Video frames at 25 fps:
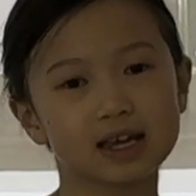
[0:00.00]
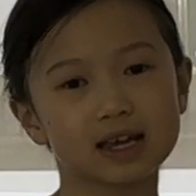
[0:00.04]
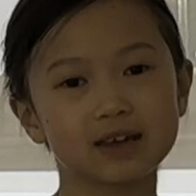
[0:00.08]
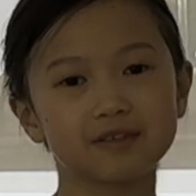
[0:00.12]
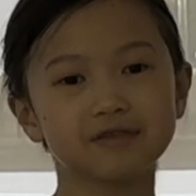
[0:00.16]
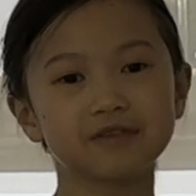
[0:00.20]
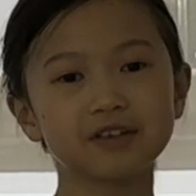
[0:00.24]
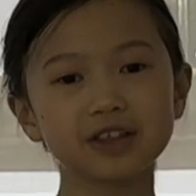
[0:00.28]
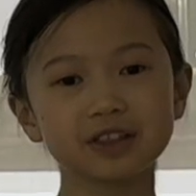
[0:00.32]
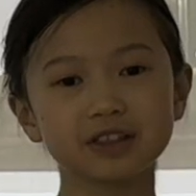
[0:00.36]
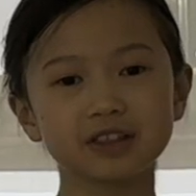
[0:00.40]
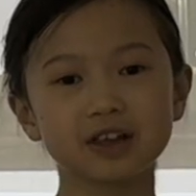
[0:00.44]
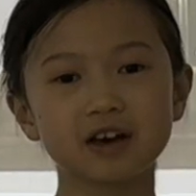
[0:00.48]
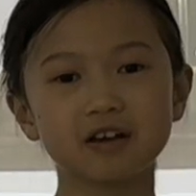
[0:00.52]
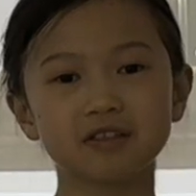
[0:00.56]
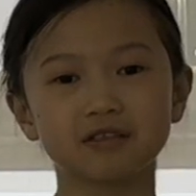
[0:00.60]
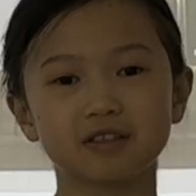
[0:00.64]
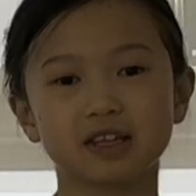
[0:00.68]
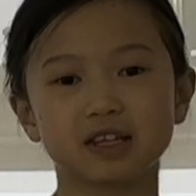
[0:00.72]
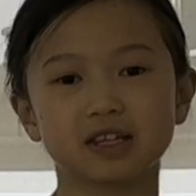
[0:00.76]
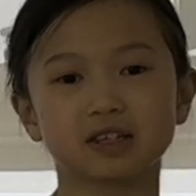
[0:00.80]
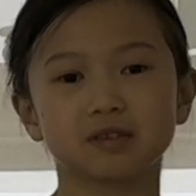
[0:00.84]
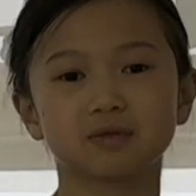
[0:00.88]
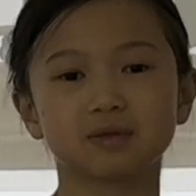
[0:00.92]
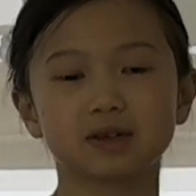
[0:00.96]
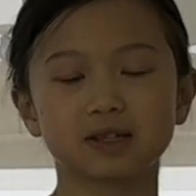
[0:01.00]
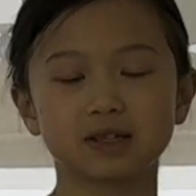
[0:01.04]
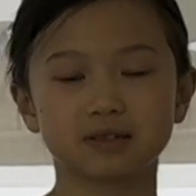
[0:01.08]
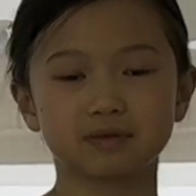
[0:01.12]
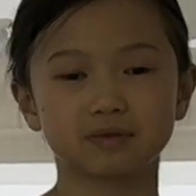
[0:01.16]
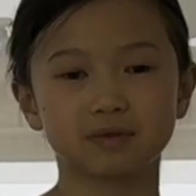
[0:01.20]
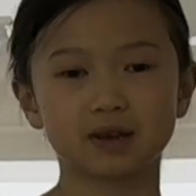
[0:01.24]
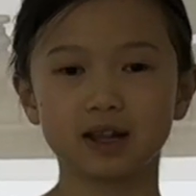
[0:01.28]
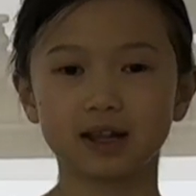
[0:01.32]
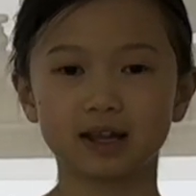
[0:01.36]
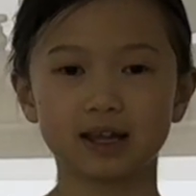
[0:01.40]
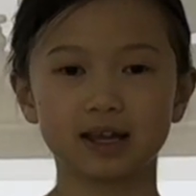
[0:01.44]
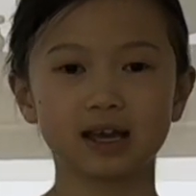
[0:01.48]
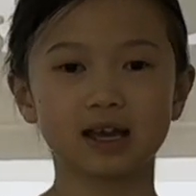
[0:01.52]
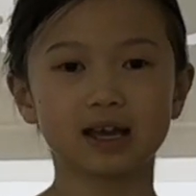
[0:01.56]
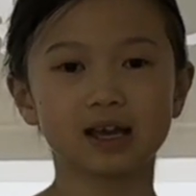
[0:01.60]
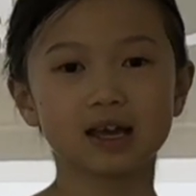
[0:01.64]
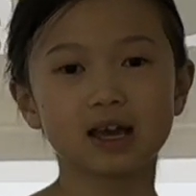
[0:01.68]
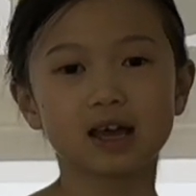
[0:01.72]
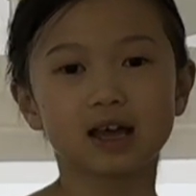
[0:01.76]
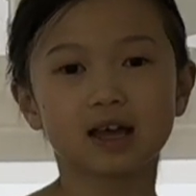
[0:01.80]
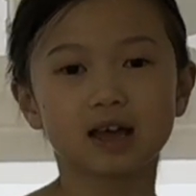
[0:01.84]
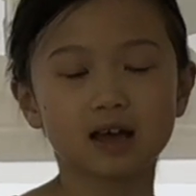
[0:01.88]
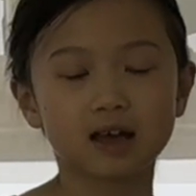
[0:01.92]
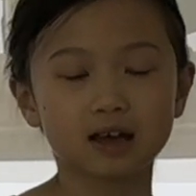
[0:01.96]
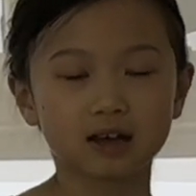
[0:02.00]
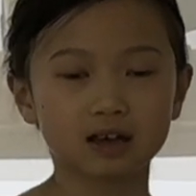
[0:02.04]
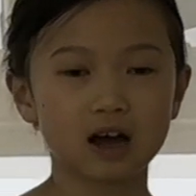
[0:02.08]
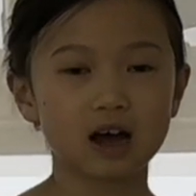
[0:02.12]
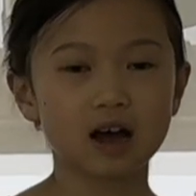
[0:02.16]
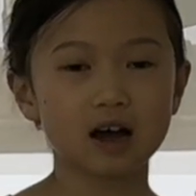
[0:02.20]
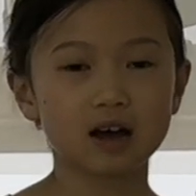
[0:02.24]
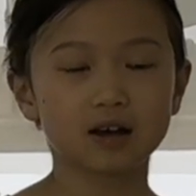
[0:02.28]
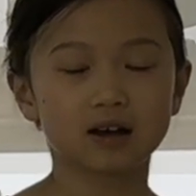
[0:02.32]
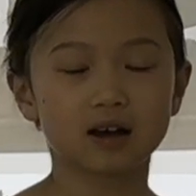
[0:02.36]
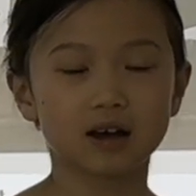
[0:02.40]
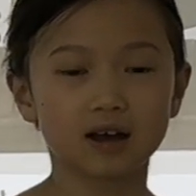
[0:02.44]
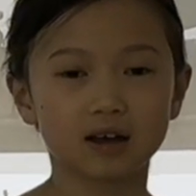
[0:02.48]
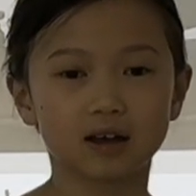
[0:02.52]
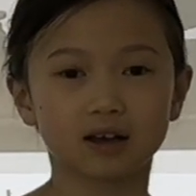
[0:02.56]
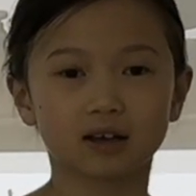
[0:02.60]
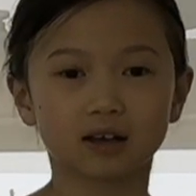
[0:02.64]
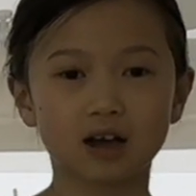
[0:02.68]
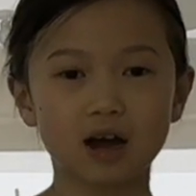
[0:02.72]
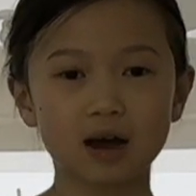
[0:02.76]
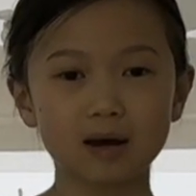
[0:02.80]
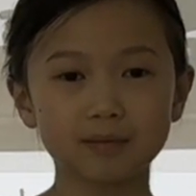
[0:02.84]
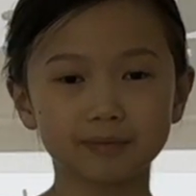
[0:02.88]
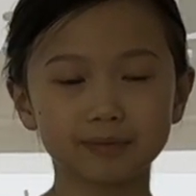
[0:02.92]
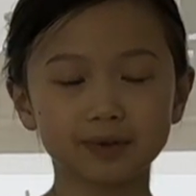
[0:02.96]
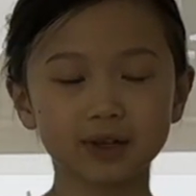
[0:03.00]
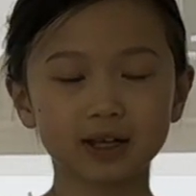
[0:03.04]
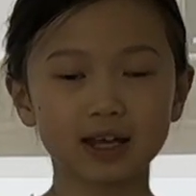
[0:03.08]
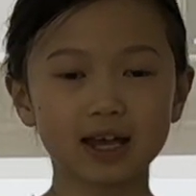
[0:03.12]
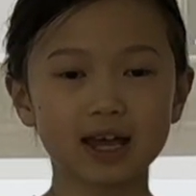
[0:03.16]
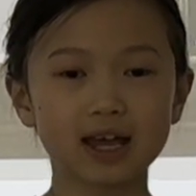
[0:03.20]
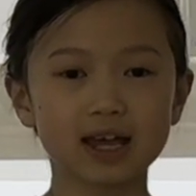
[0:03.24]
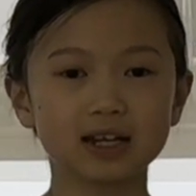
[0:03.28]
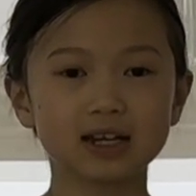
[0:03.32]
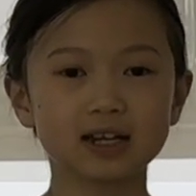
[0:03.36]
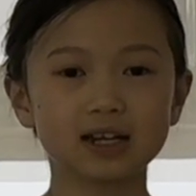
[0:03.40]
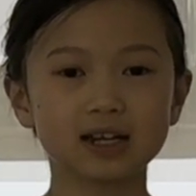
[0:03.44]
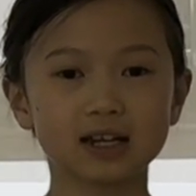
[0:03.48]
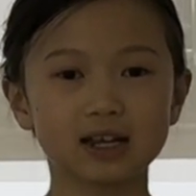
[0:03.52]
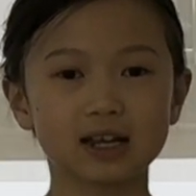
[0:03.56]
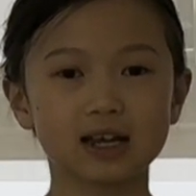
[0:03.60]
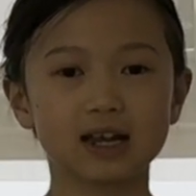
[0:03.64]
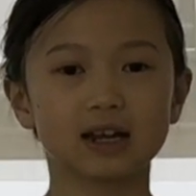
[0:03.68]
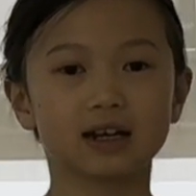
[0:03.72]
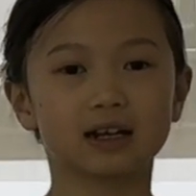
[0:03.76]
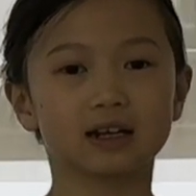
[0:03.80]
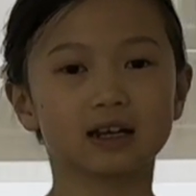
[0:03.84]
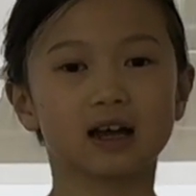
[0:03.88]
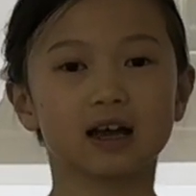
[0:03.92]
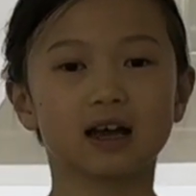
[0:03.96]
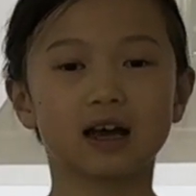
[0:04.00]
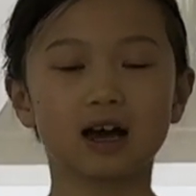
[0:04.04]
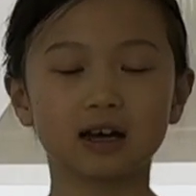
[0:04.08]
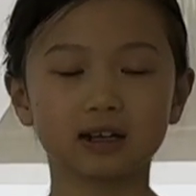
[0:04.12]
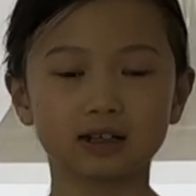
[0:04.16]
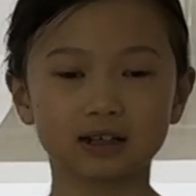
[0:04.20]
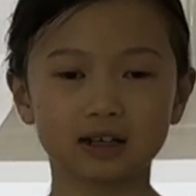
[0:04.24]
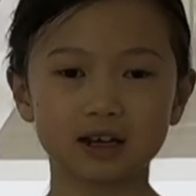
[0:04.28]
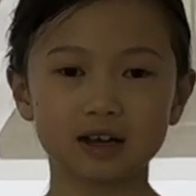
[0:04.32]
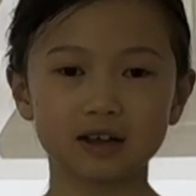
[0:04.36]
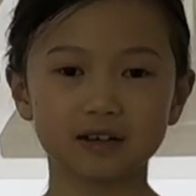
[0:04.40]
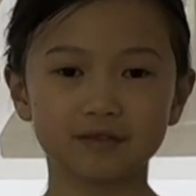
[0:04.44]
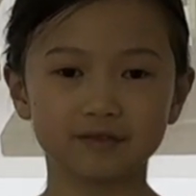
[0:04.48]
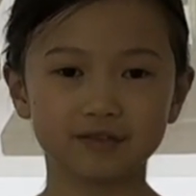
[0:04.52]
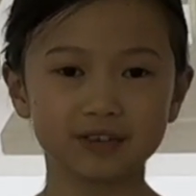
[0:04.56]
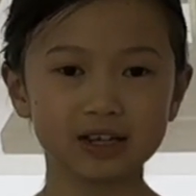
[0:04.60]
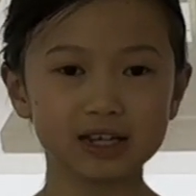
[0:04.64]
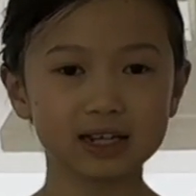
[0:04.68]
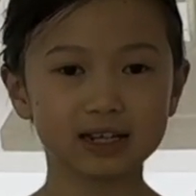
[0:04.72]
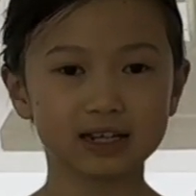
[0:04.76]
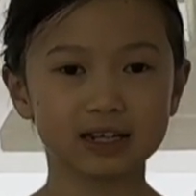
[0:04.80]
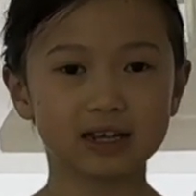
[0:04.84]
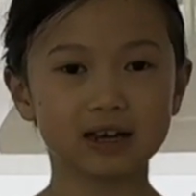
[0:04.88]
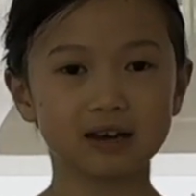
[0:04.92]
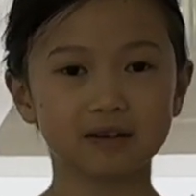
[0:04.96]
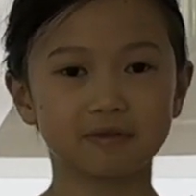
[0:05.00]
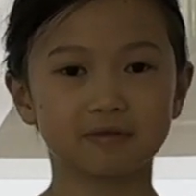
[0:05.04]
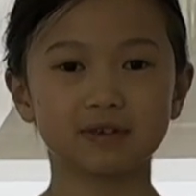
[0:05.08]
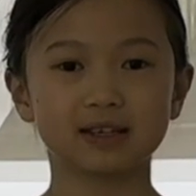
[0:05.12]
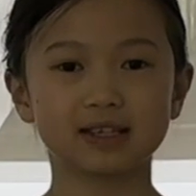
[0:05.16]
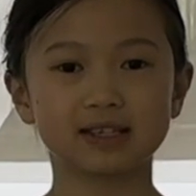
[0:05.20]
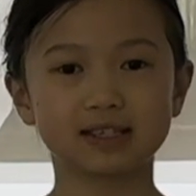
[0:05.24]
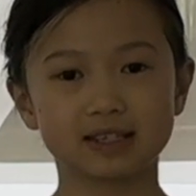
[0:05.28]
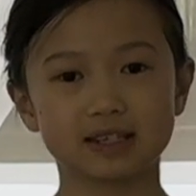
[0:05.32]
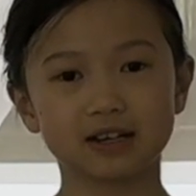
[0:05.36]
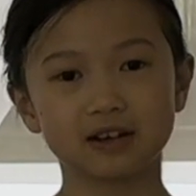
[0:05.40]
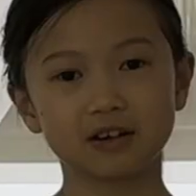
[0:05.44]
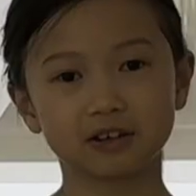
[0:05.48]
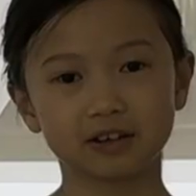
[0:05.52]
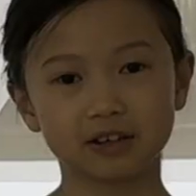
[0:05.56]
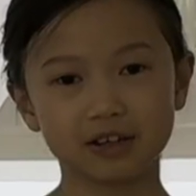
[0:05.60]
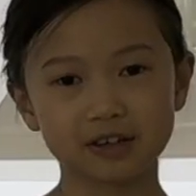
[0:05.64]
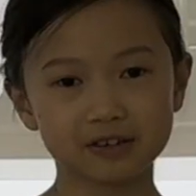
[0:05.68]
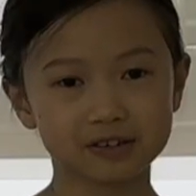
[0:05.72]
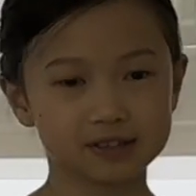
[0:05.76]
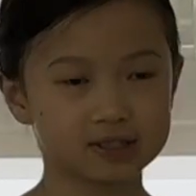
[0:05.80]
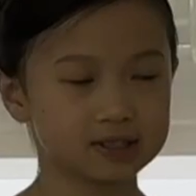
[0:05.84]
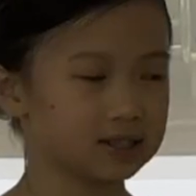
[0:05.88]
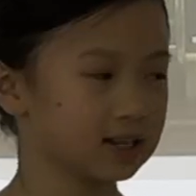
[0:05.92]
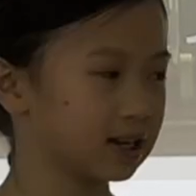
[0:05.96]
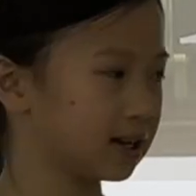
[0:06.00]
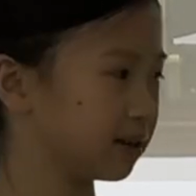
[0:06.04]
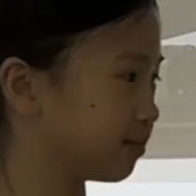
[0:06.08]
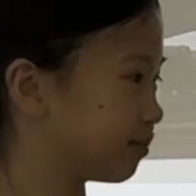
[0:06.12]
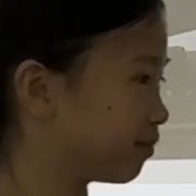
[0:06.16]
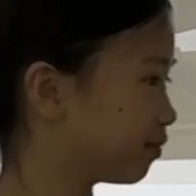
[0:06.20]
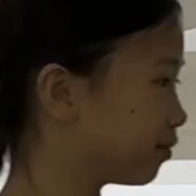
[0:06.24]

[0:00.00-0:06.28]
Even though this was really complicated and inconvenient, we still used it.